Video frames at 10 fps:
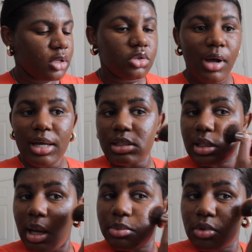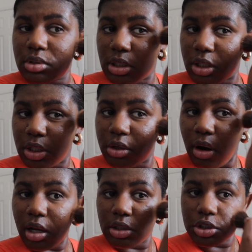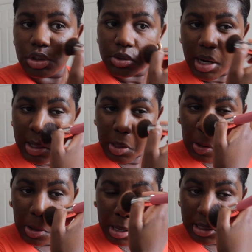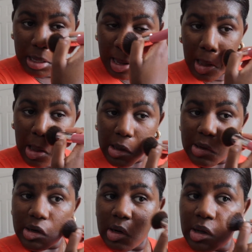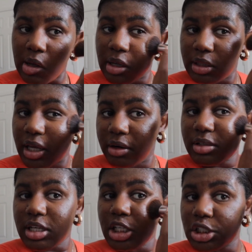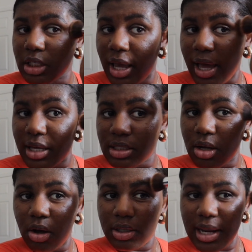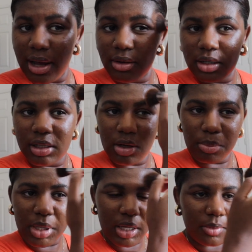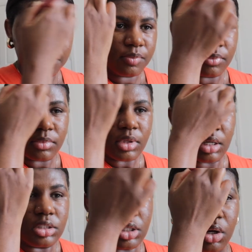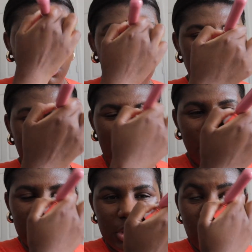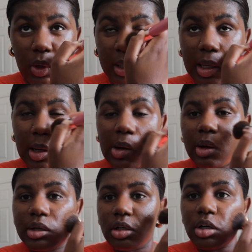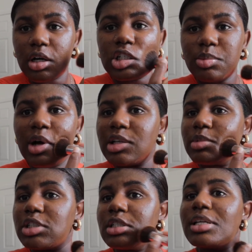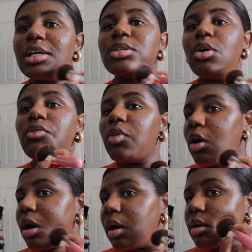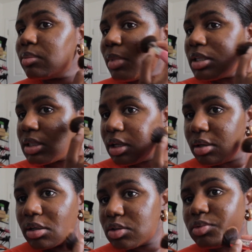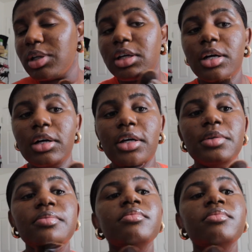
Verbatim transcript: So I stopped using the Curology tretinoin and the irritation has gone down a little bit. So now we're just working on the dark spots, but she said so far my skin looks really good.